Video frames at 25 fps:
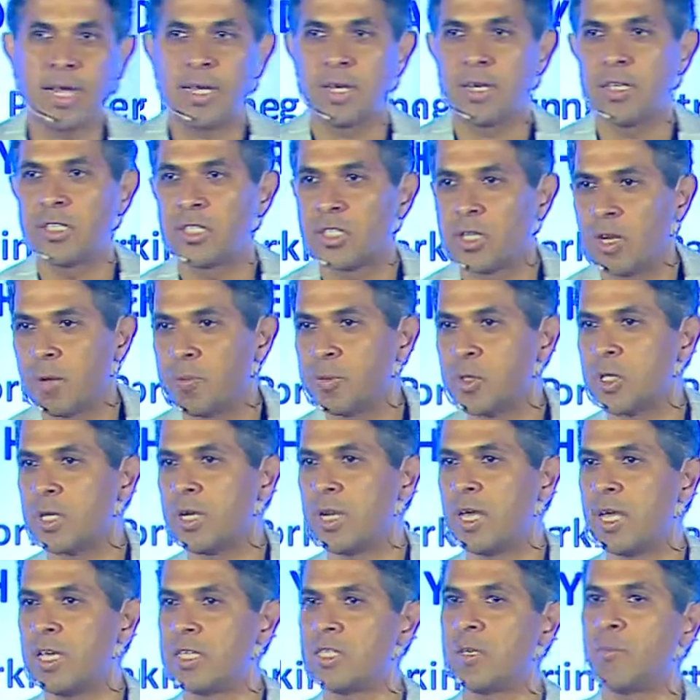disruption
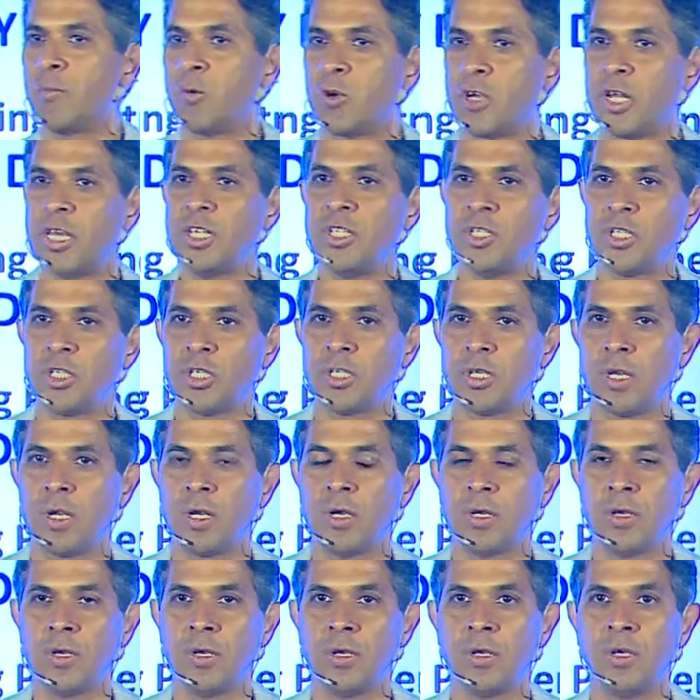has a potential
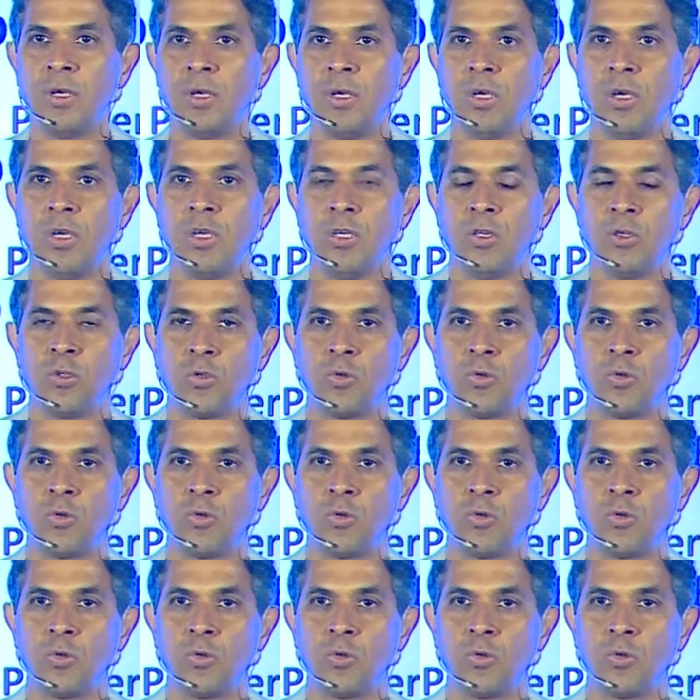to